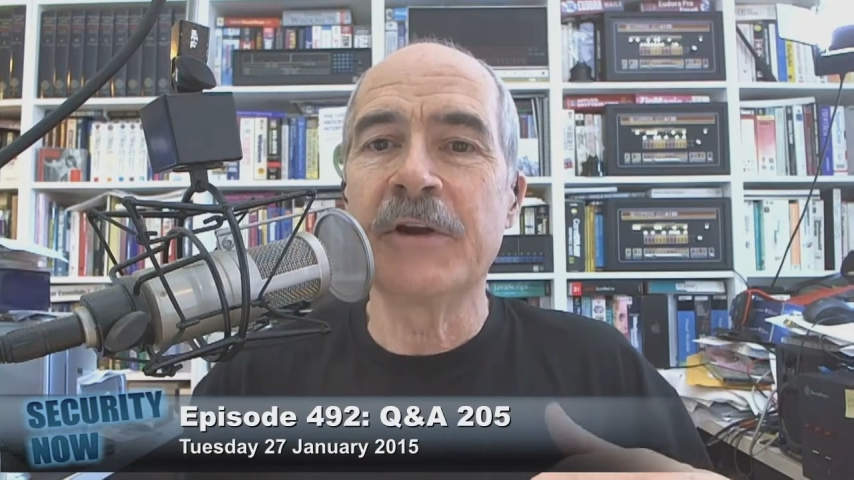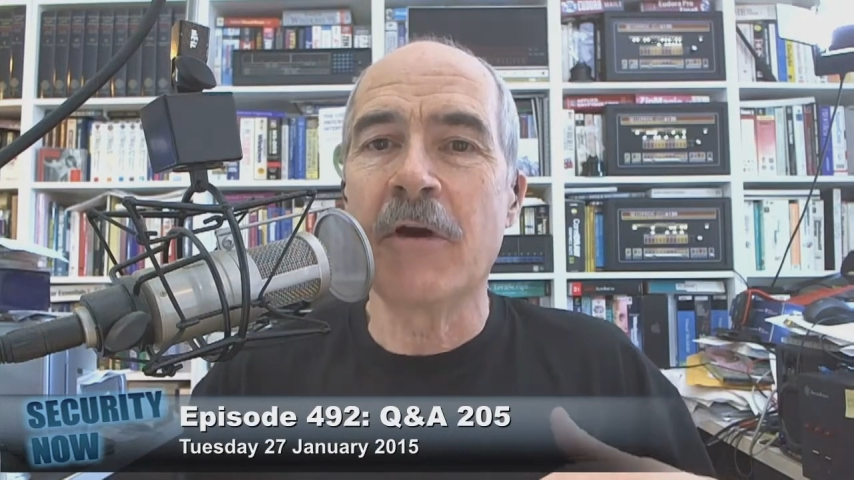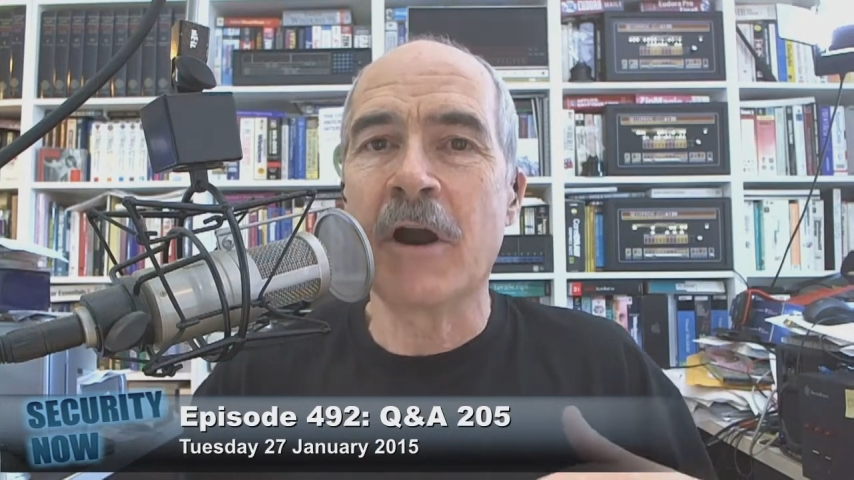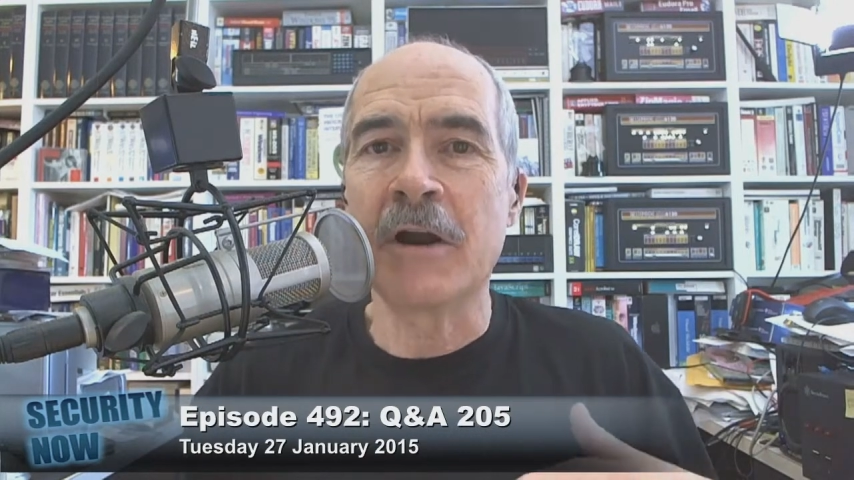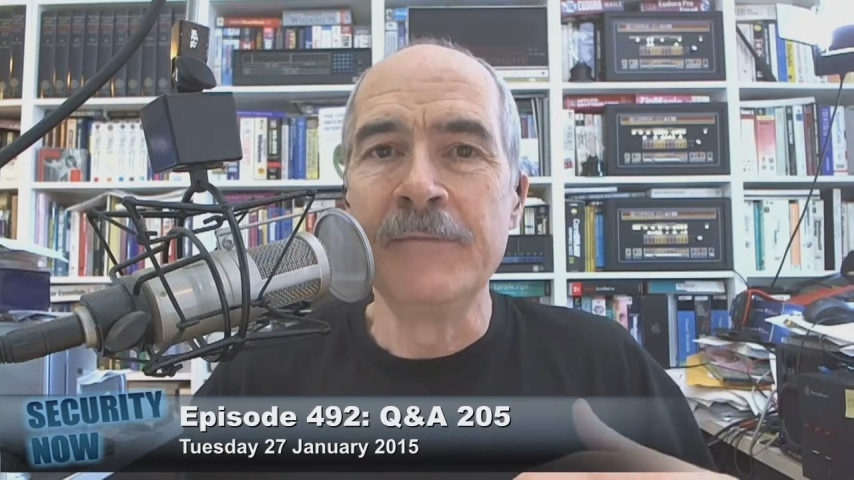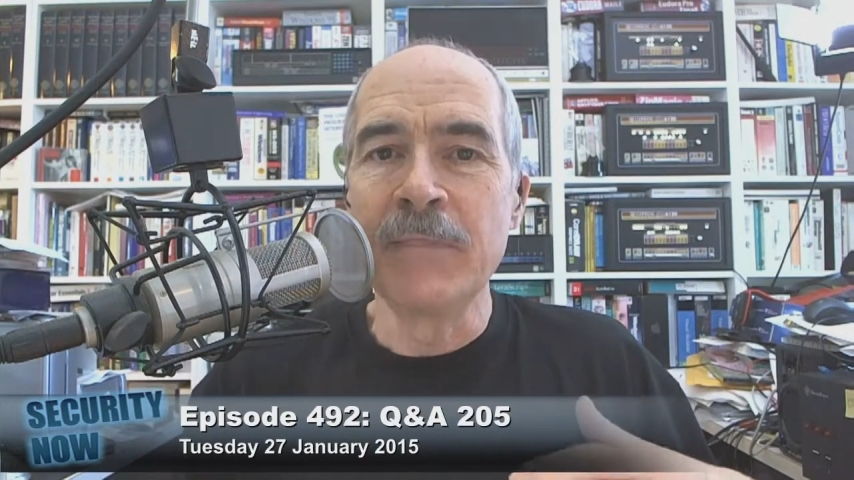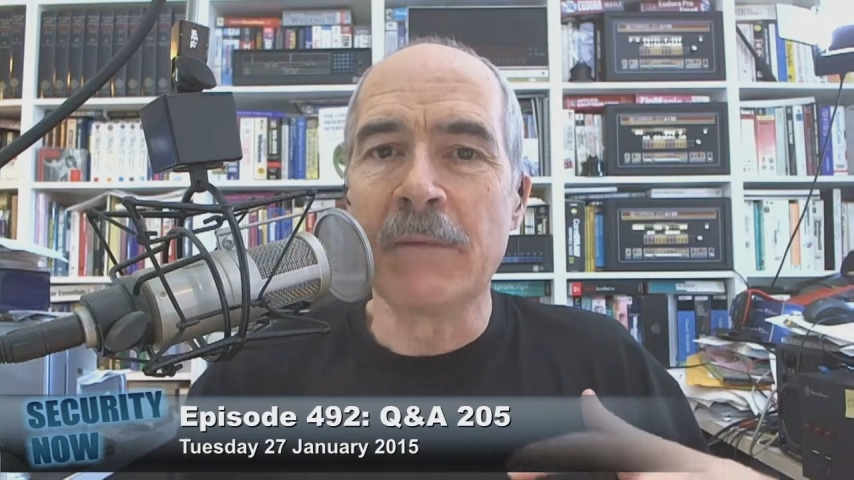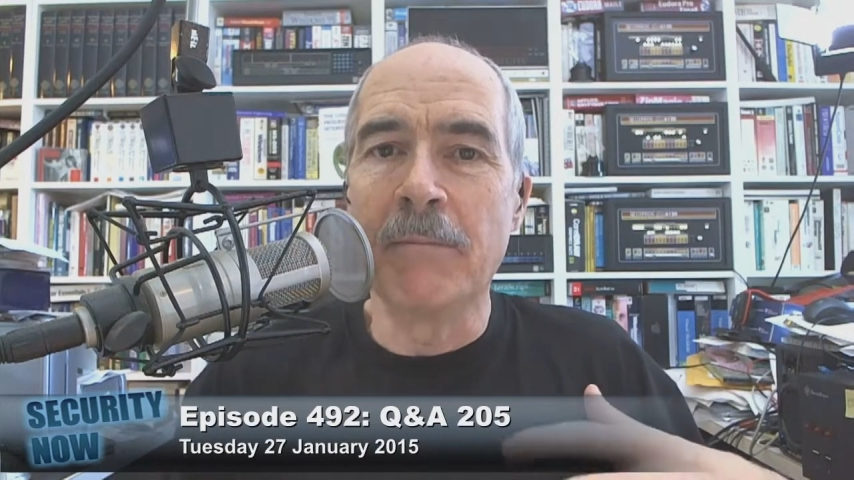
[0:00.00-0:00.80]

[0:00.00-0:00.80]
there are